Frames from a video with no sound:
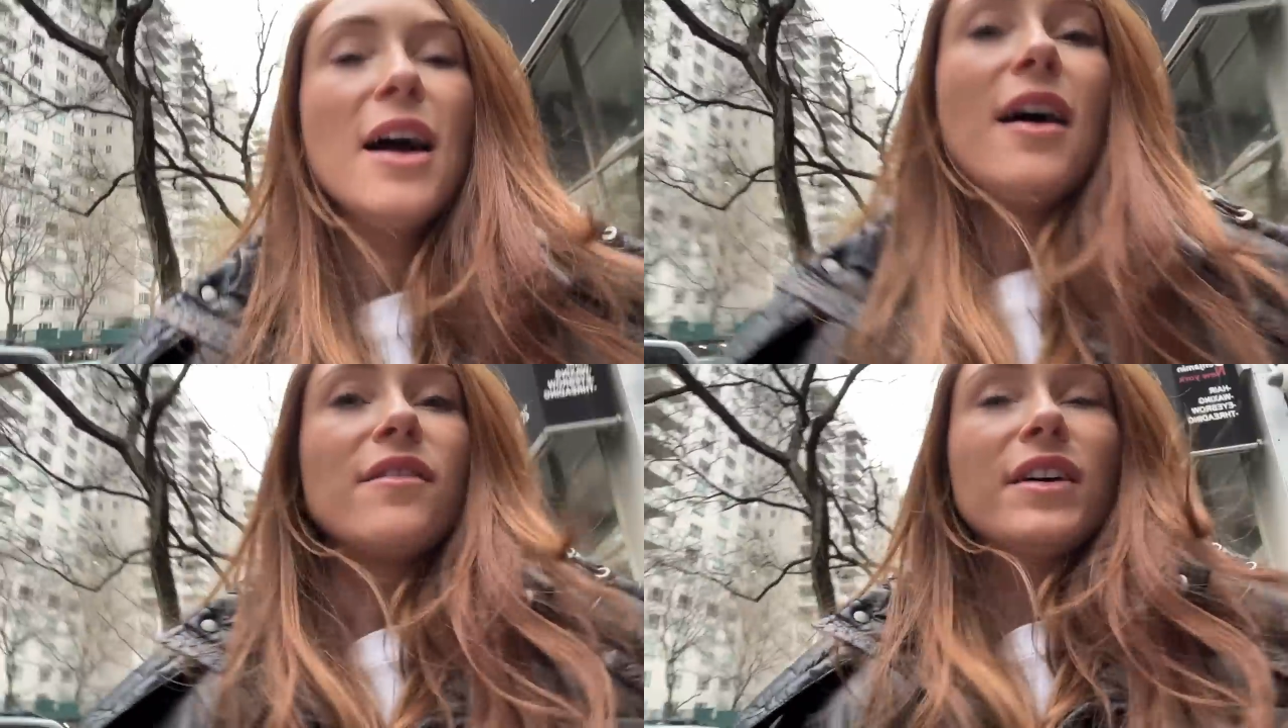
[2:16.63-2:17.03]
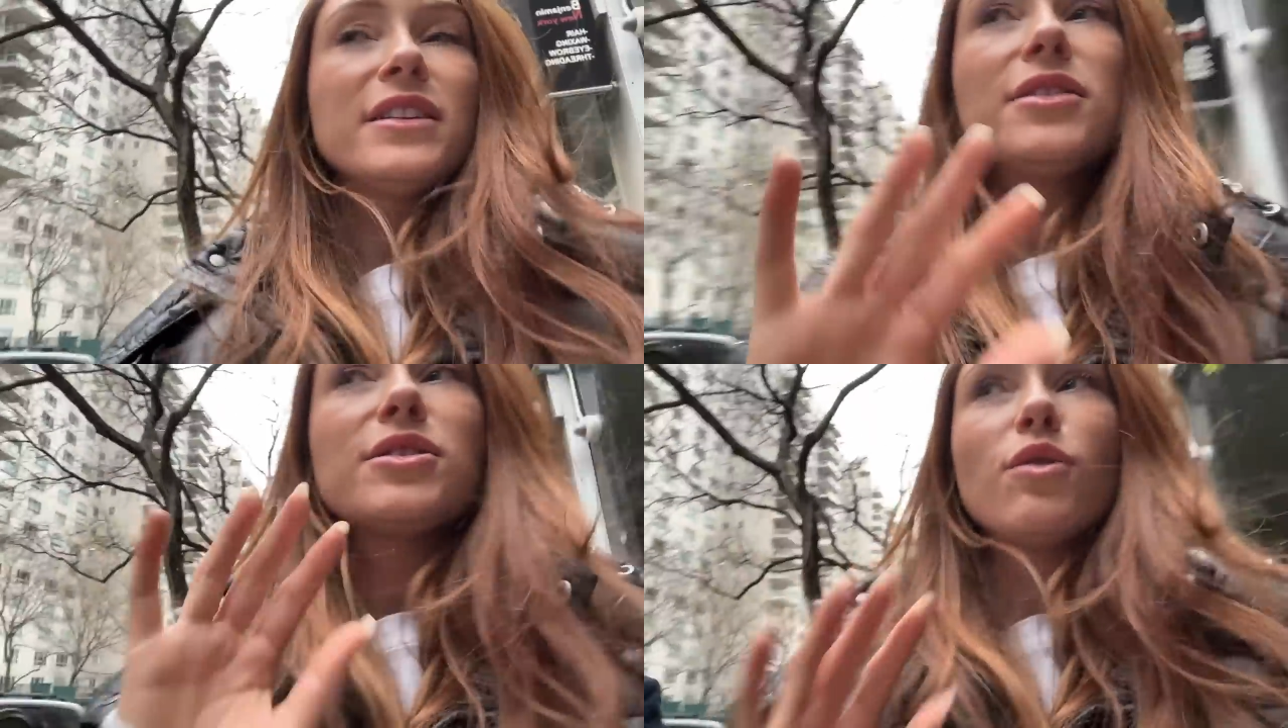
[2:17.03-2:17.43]
I feel like they're
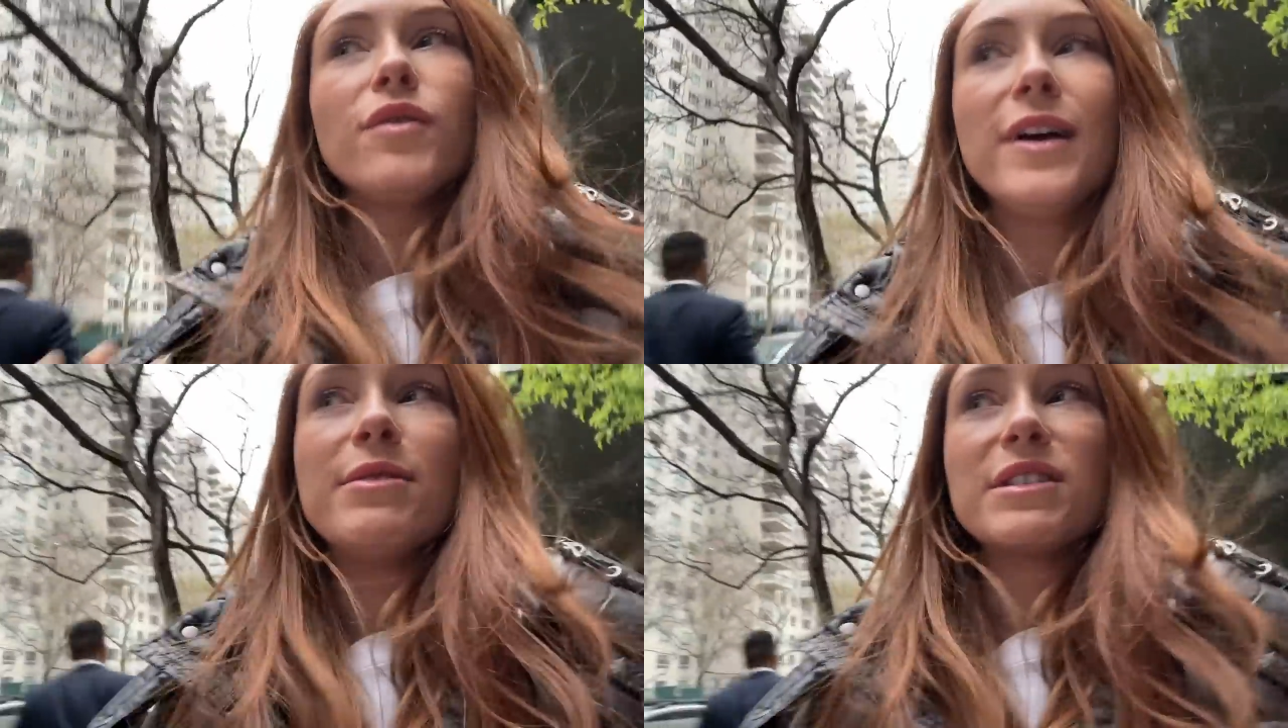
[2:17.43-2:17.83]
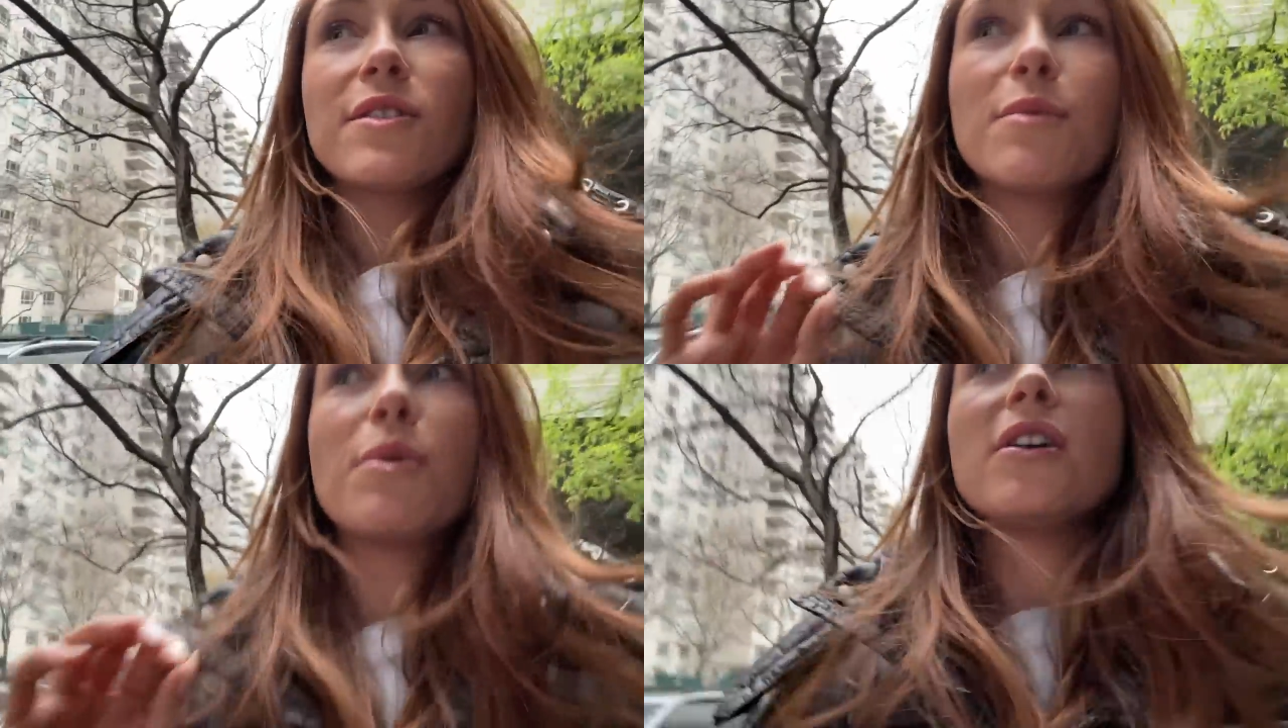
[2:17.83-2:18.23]
so famous for their
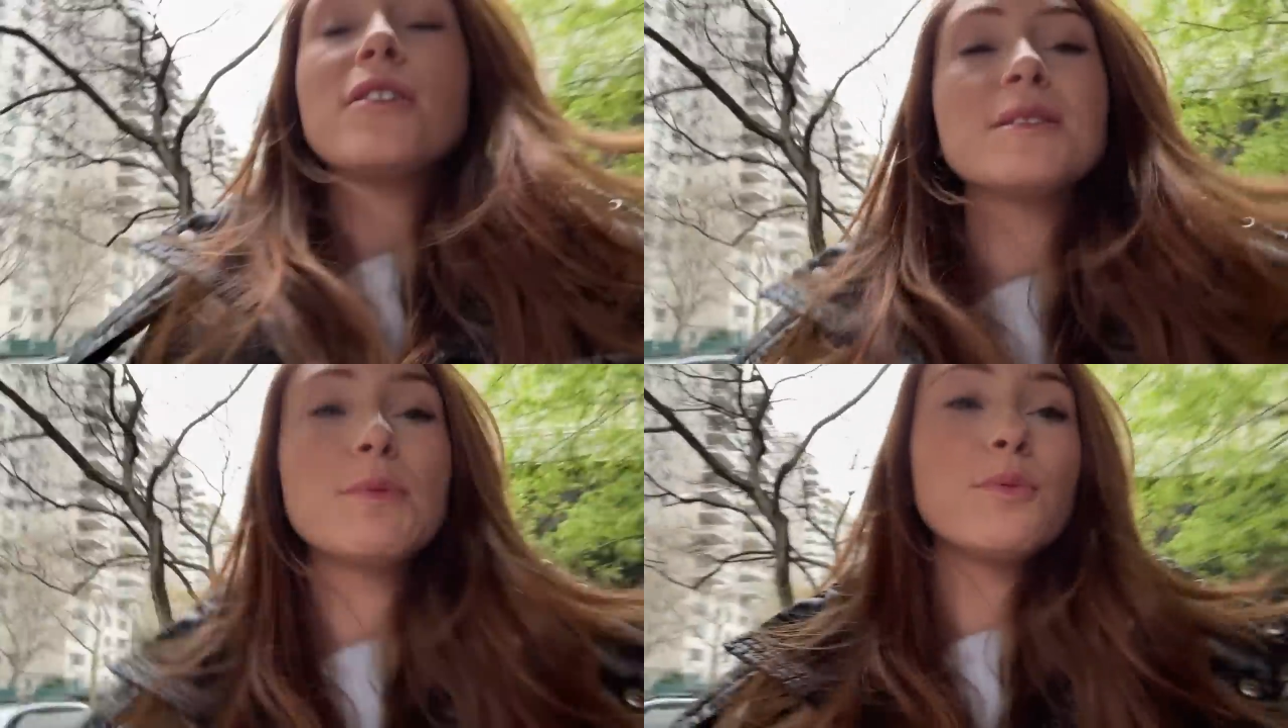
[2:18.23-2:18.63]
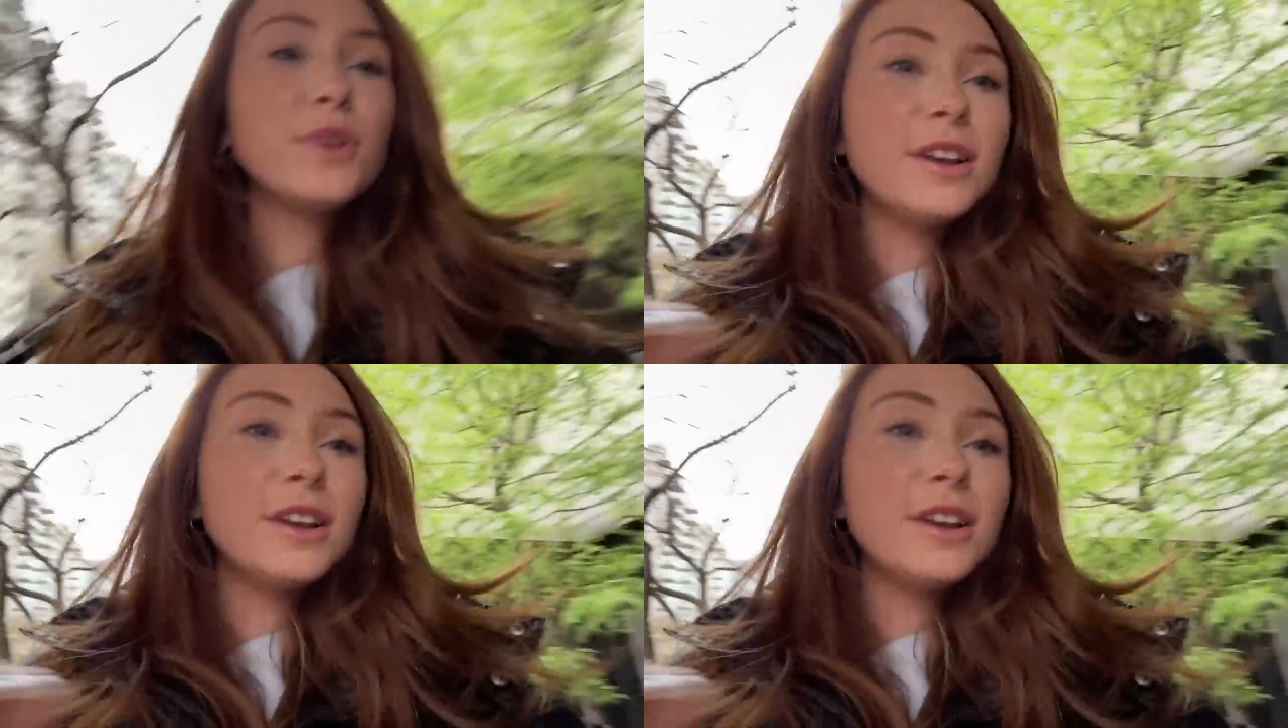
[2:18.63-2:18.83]
burgers, but we